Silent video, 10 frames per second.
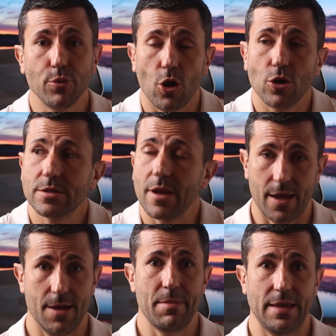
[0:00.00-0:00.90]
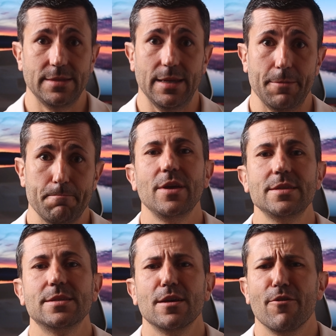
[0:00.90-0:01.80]
blogs recommended.
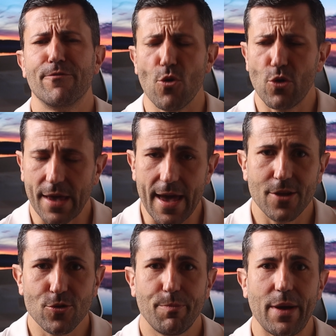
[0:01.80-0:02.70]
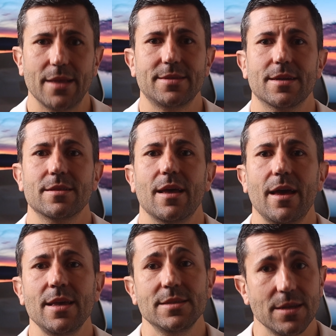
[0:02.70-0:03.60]
This volcano pattern
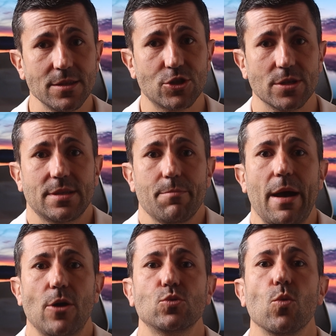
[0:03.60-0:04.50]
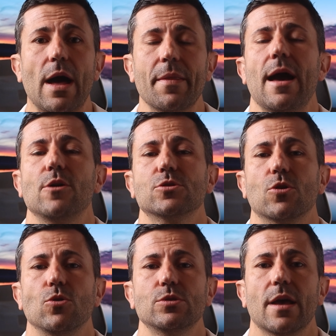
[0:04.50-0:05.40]
isn't just about one
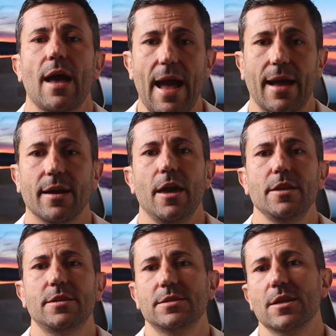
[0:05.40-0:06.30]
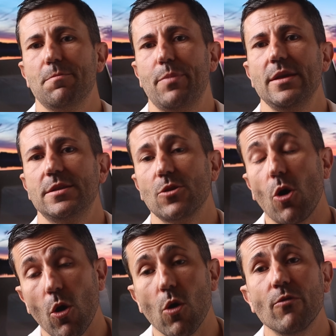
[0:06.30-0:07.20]
household hack. It is repeated
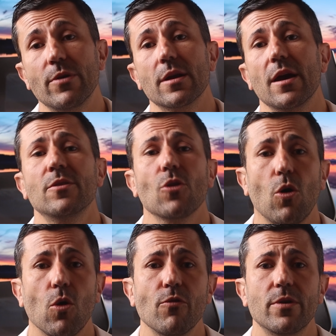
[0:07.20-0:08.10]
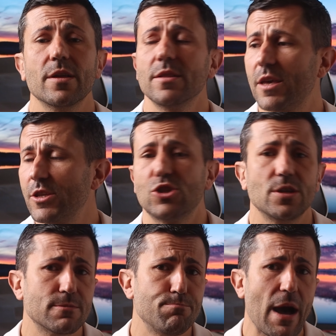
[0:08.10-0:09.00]
over and over in
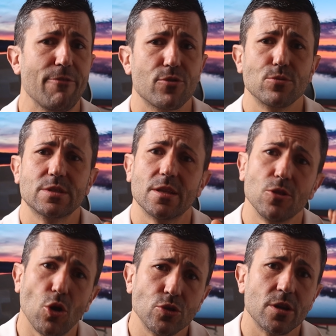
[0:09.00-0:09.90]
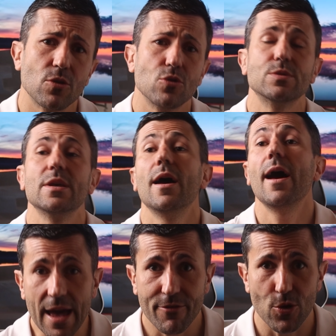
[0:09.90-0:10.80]
kitchens, bathrooms and laundry rooms
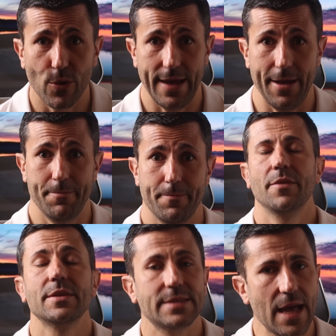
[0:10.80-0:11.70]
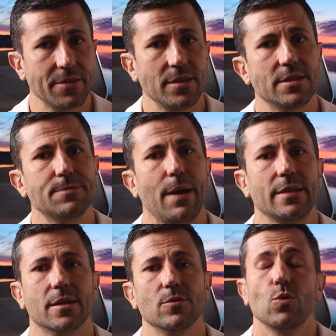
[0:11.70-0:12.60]
everywhere. Understanding this
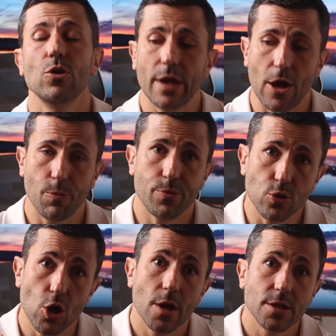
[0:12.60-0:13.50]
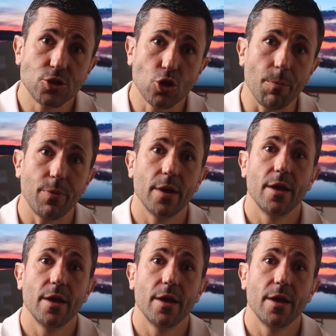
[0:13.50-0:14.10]
pattern will help you stop